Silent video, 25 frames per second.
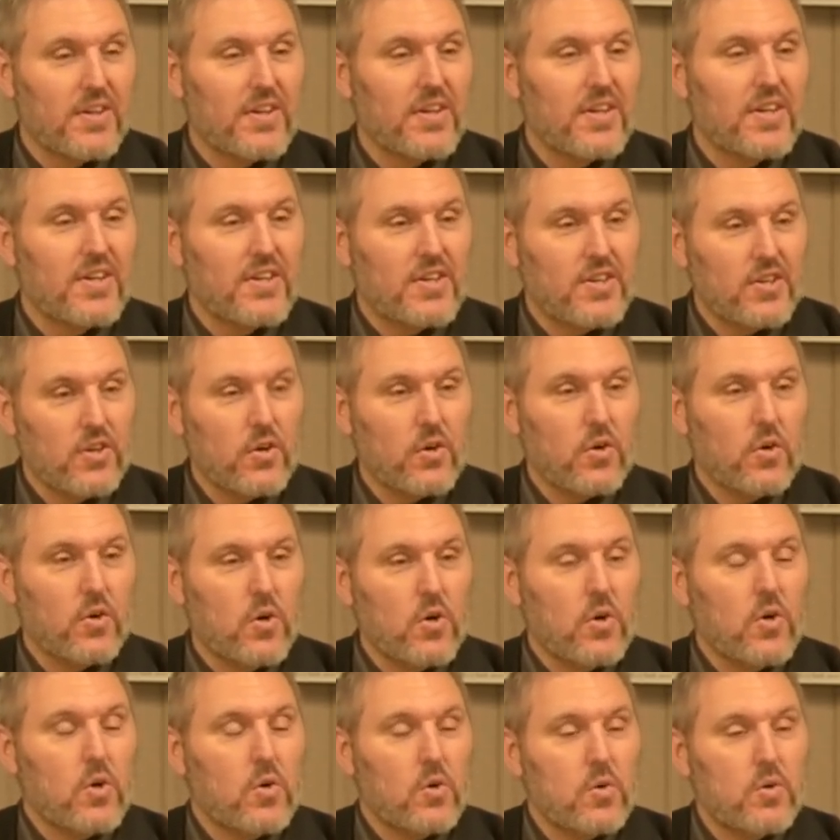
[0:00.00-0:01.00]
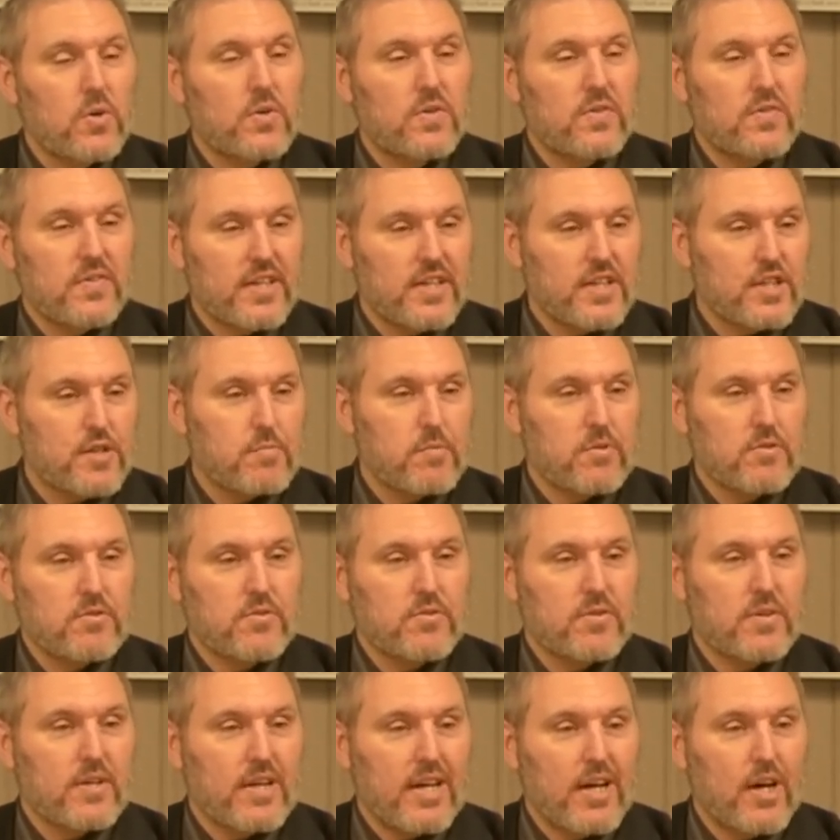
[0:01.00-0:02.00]
You're, who do you think's supposed
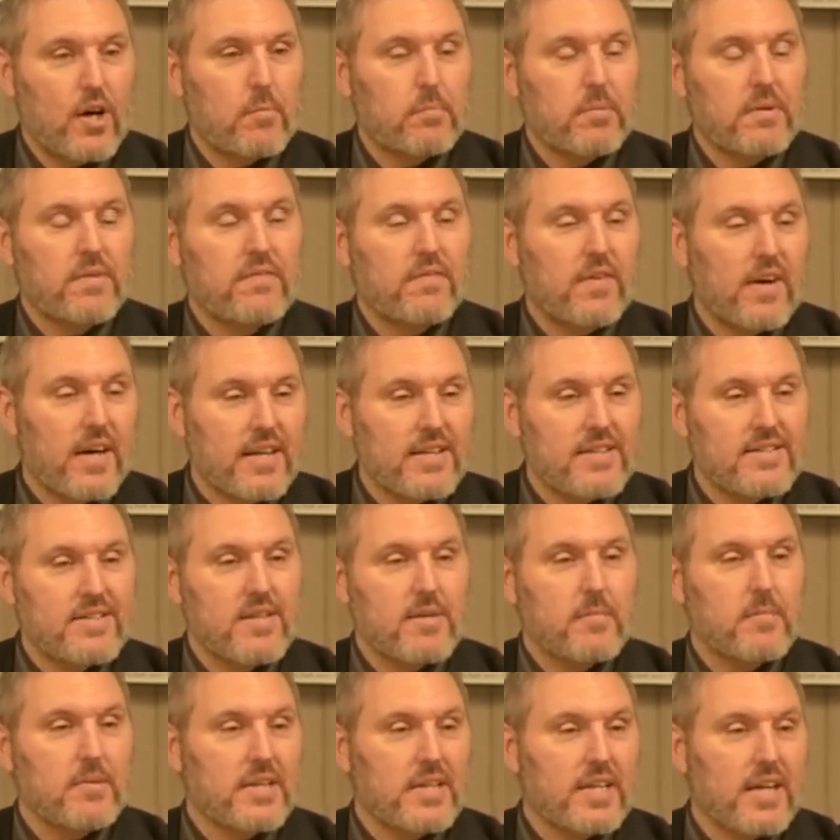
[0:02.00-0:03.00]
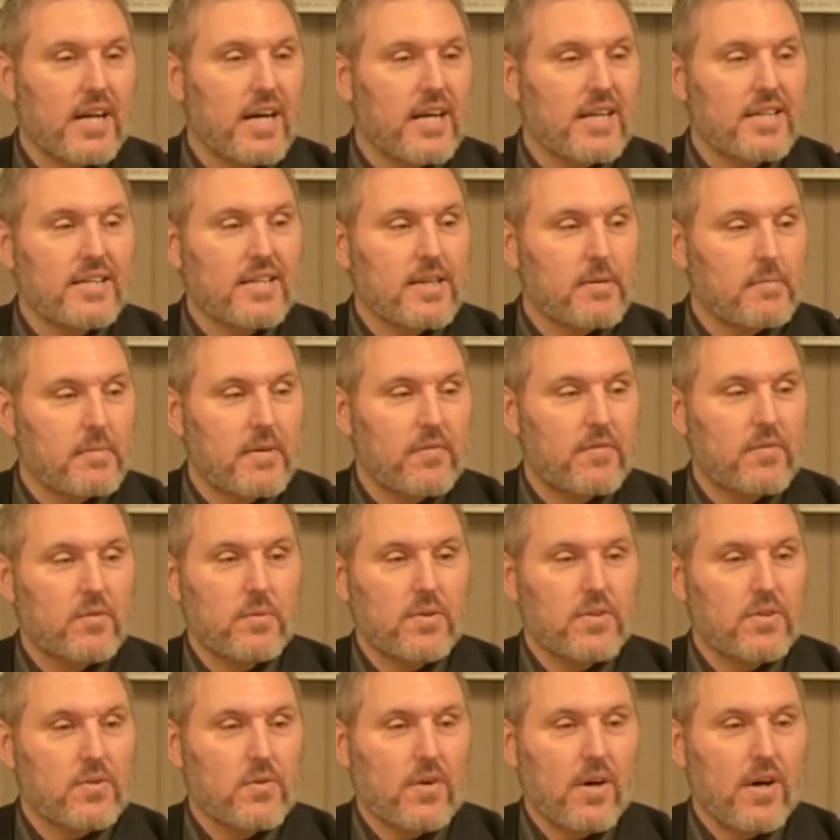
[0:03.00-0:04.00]
to help advise them and guide them even when
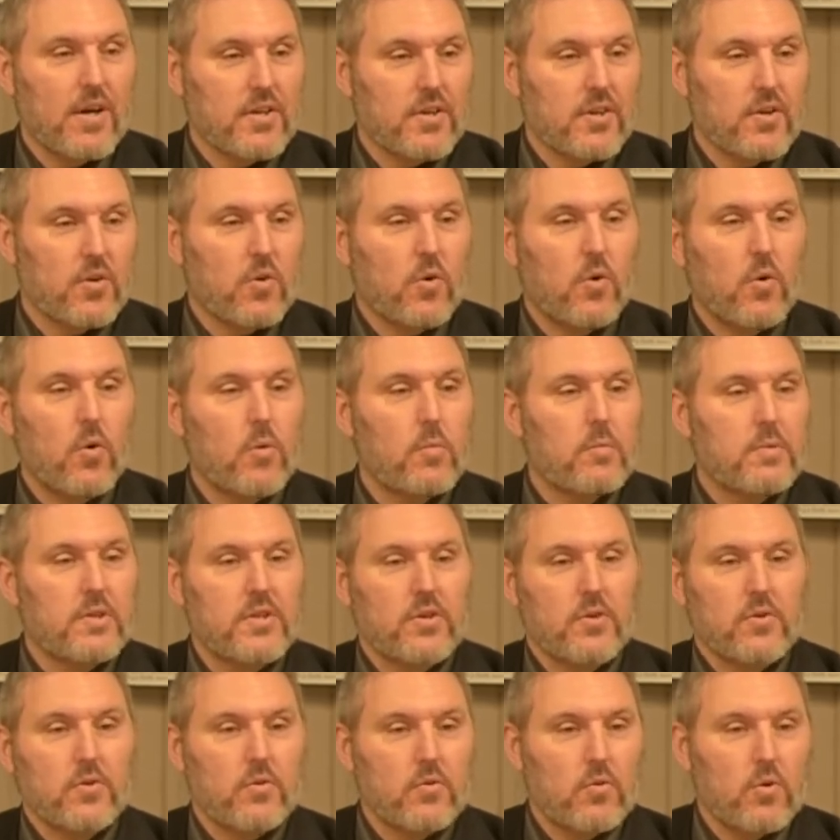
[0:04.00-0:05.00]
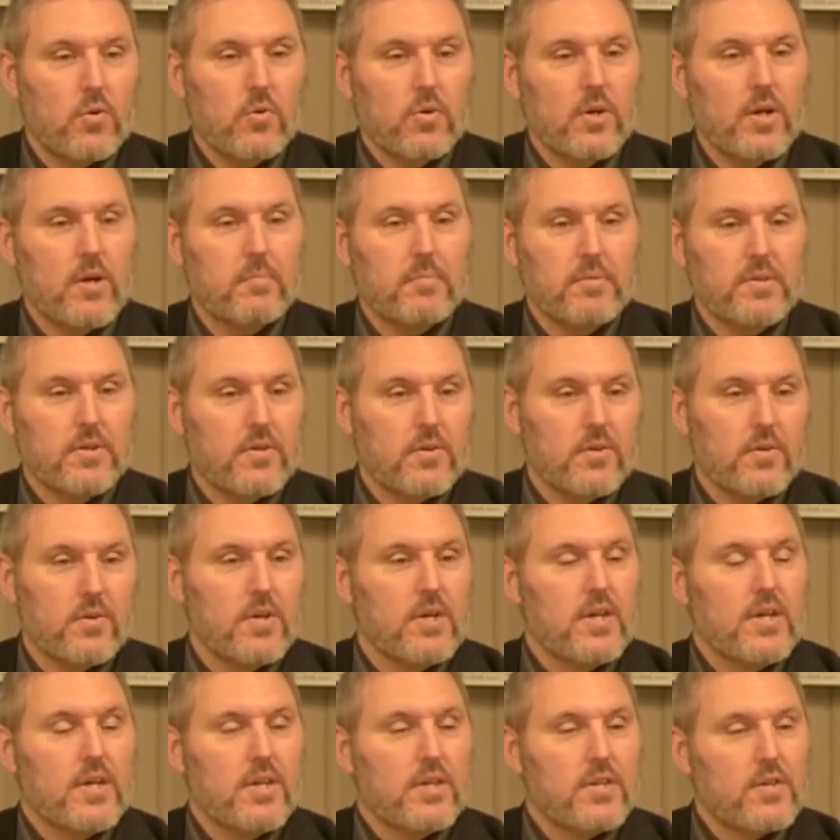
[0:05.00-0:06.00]
they're out of your home and they're grown up and they're
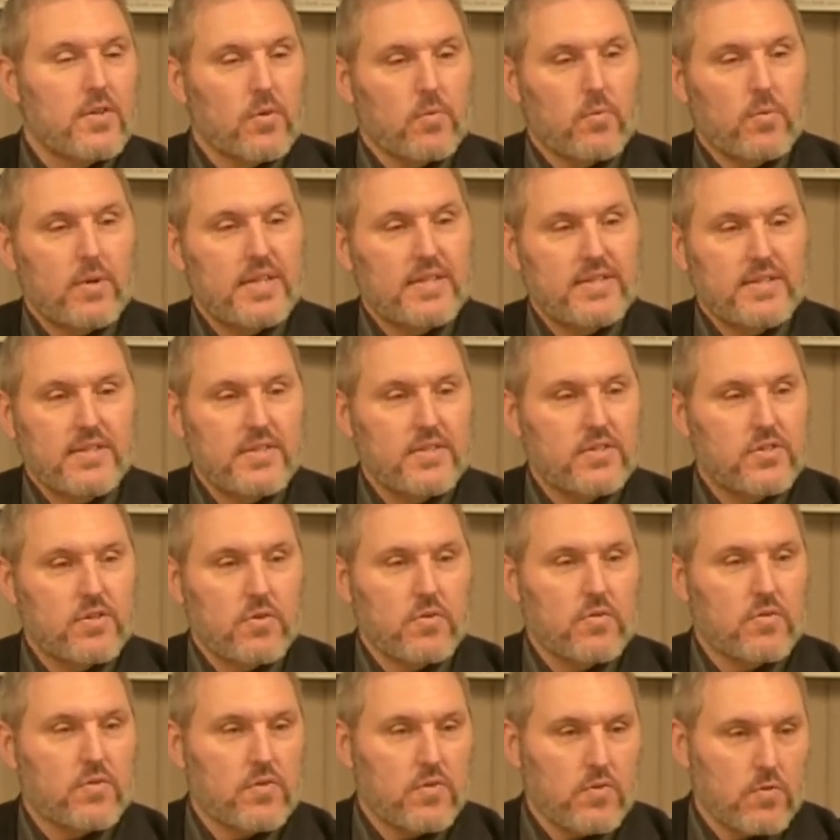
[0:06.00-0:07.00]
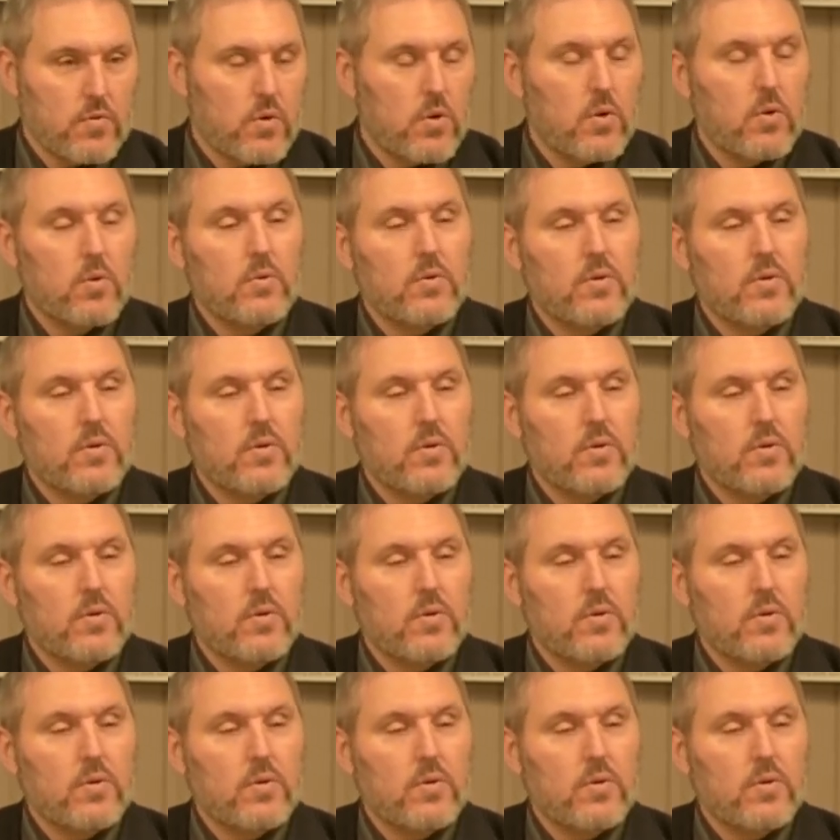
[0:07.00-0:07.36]
they're raising children of their own?